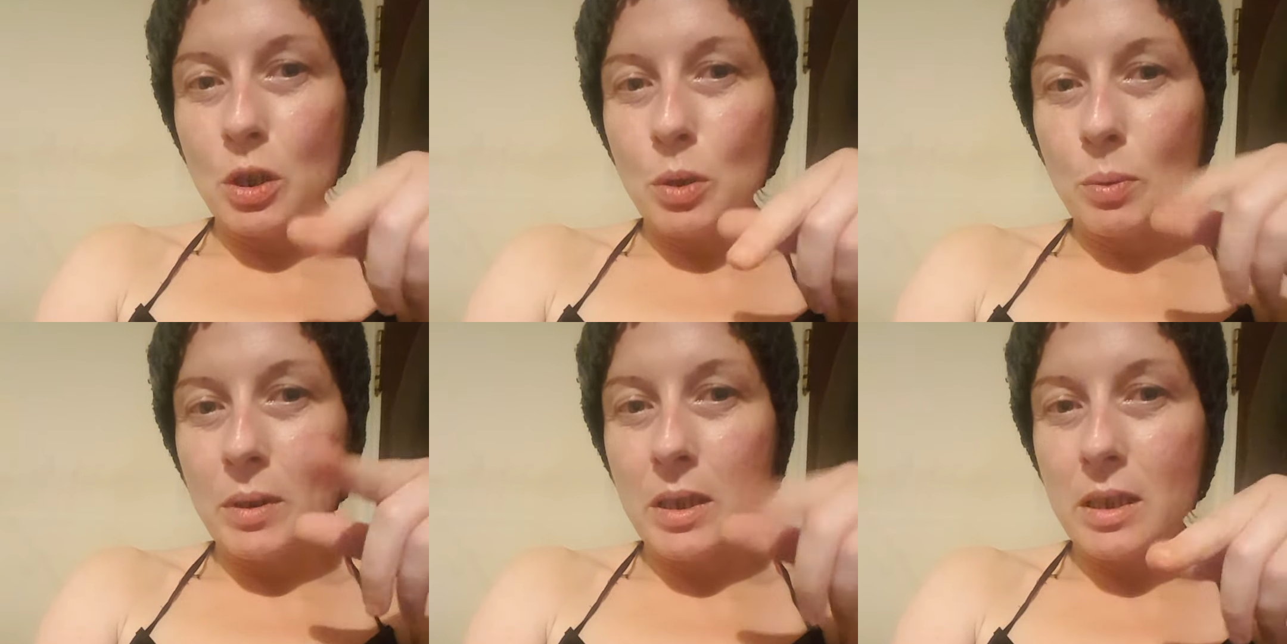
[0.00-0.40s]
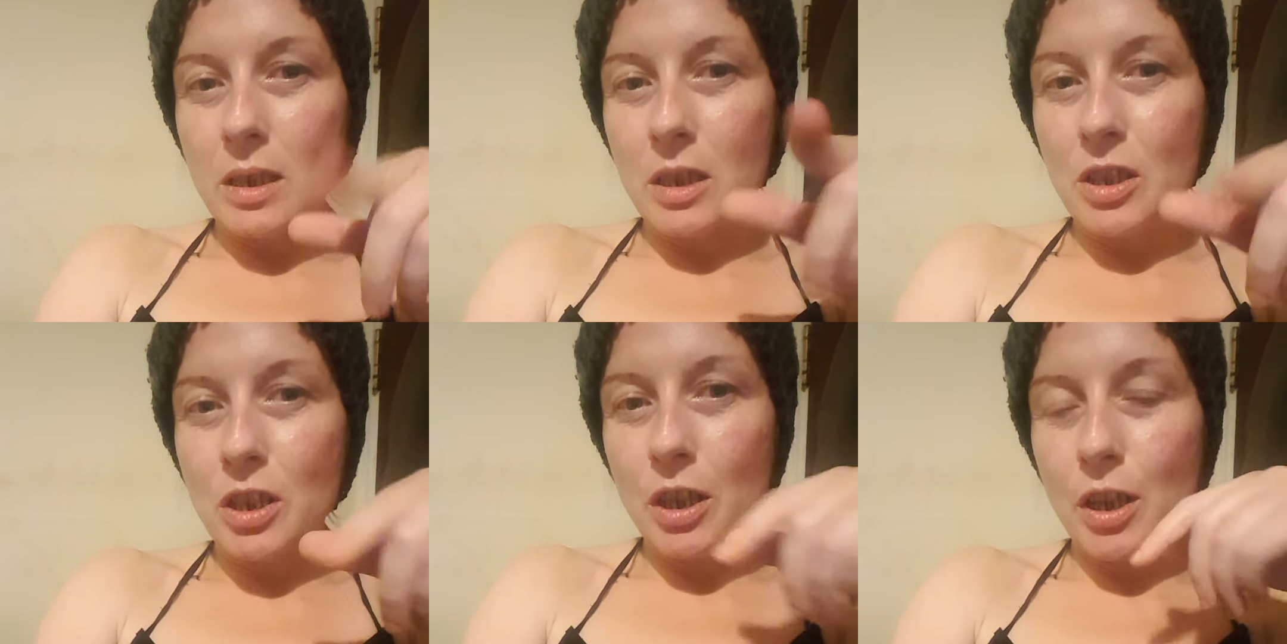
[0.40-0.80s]
twist
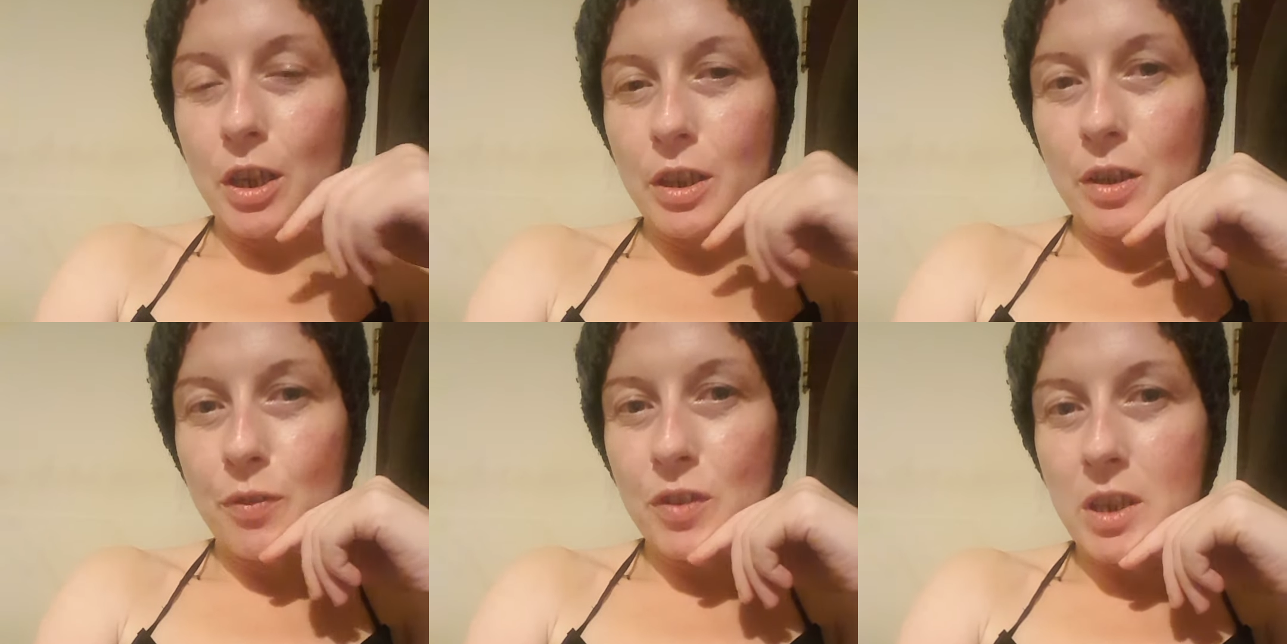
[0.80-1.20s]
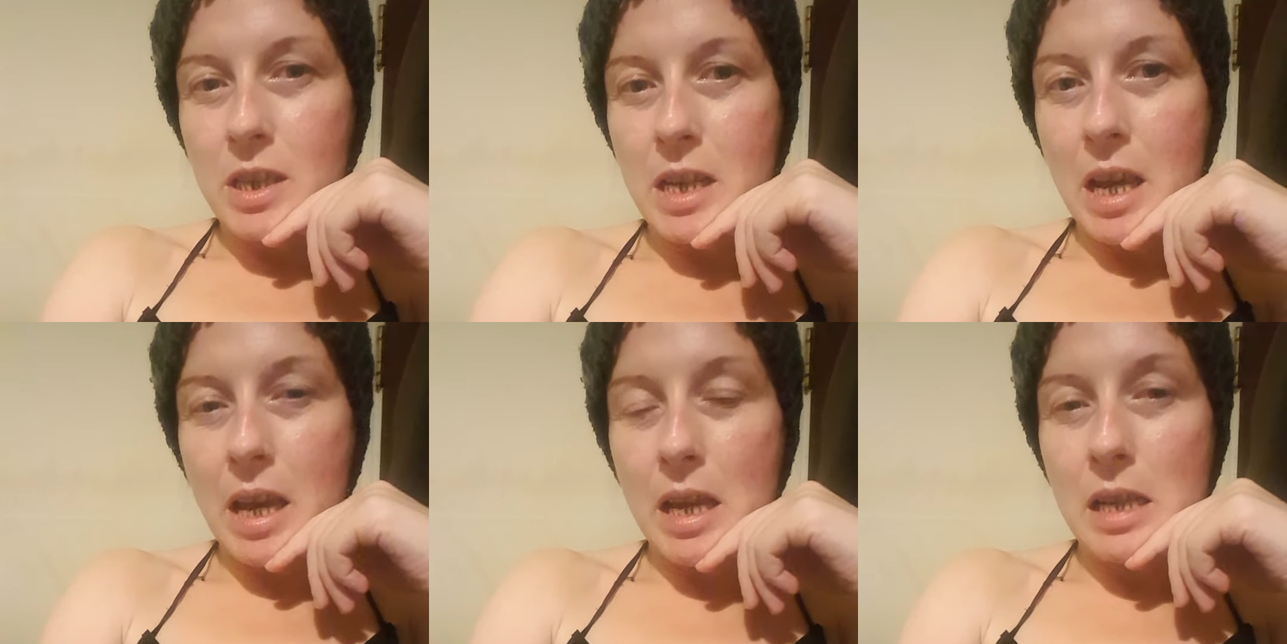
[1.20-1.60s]
and turn of the
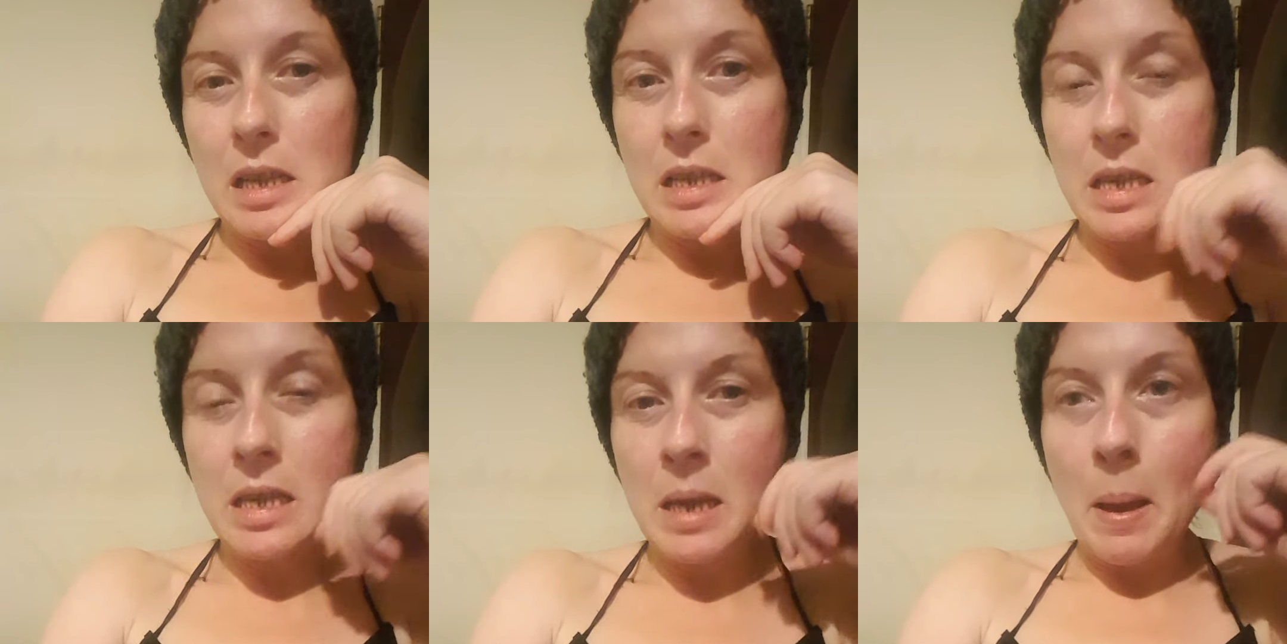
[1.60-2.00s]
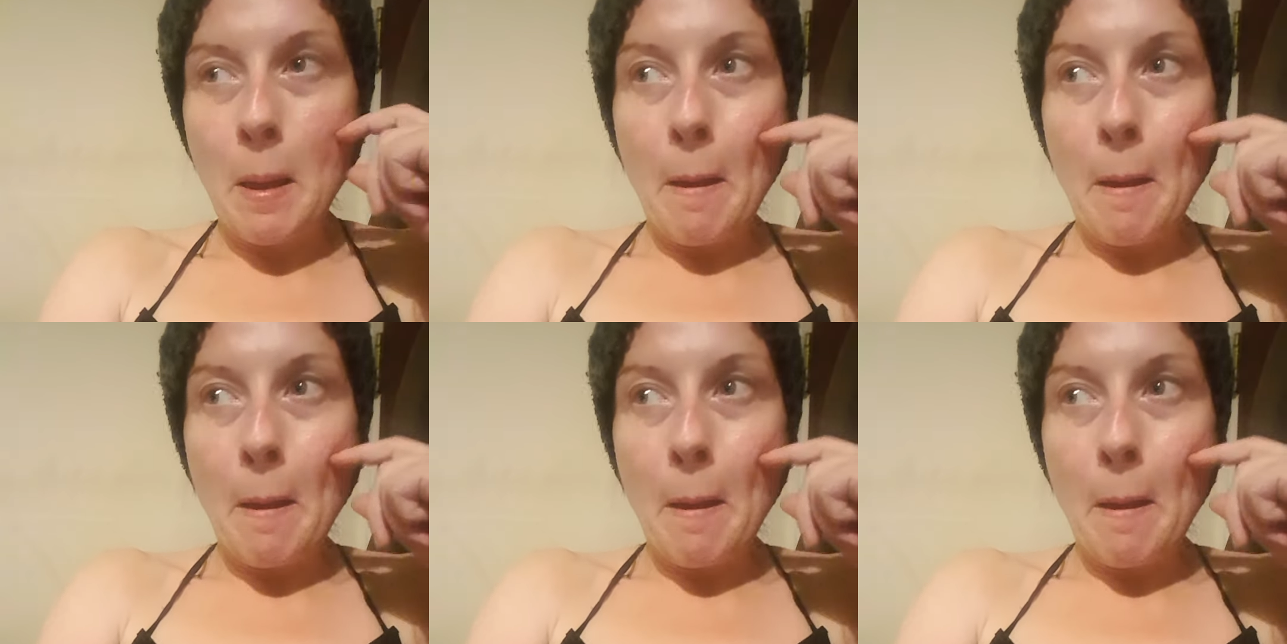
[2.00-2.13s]
tales